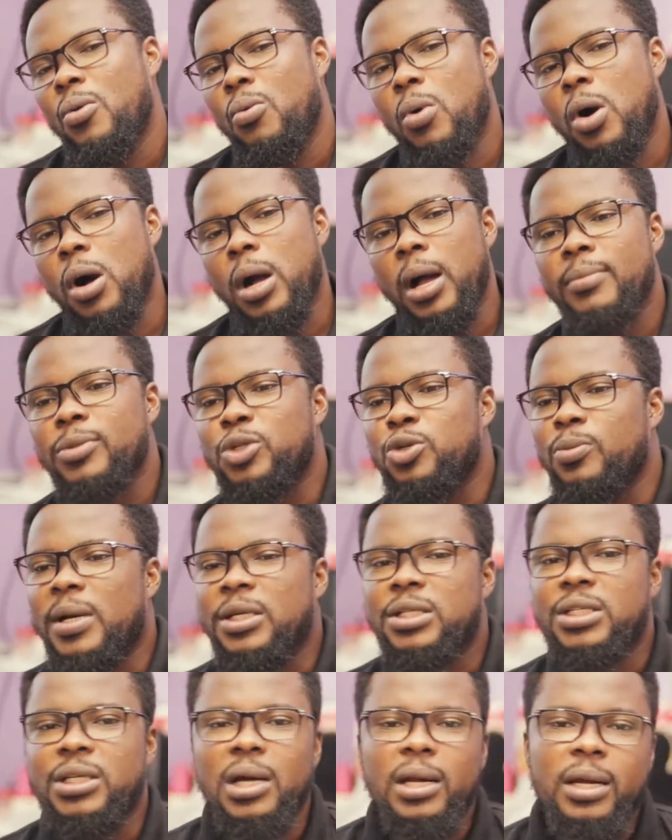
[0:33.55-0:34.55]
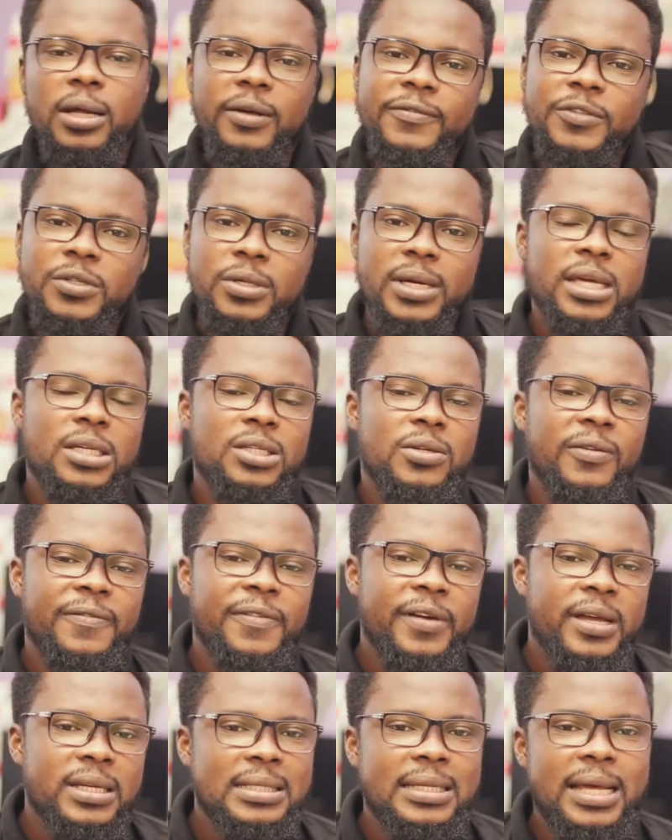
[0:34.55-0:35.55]
Welcome to my channel. If today is your
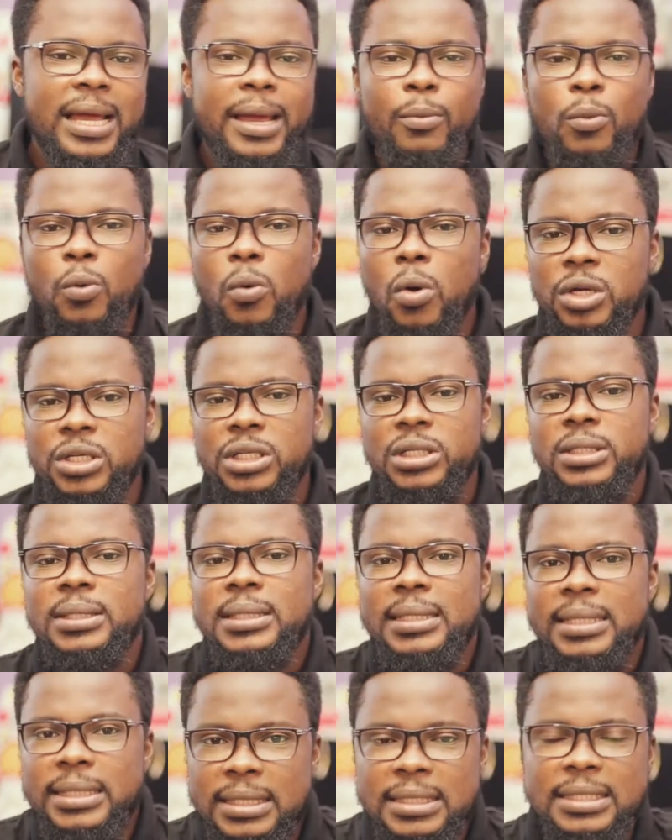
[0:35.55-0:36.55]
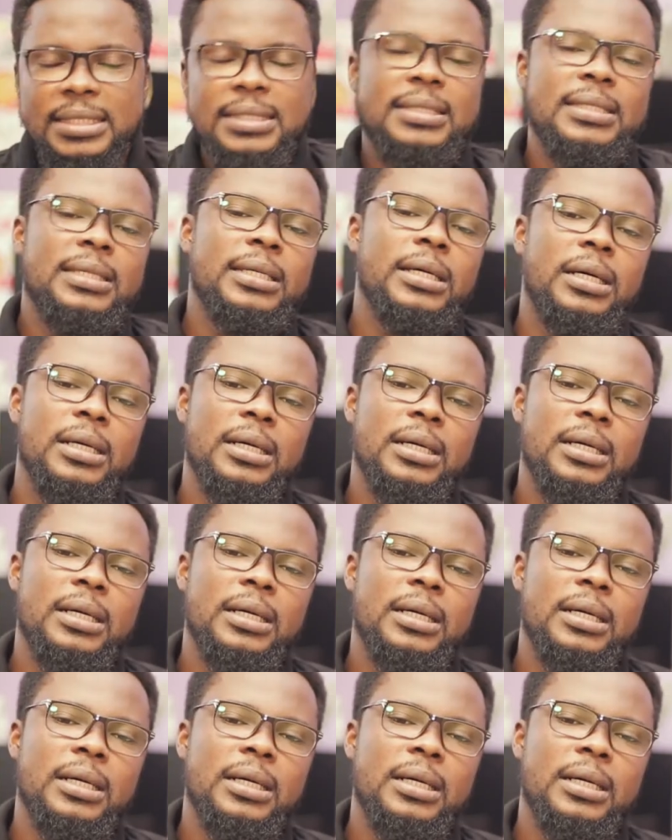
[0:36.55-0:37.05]
first time watching this,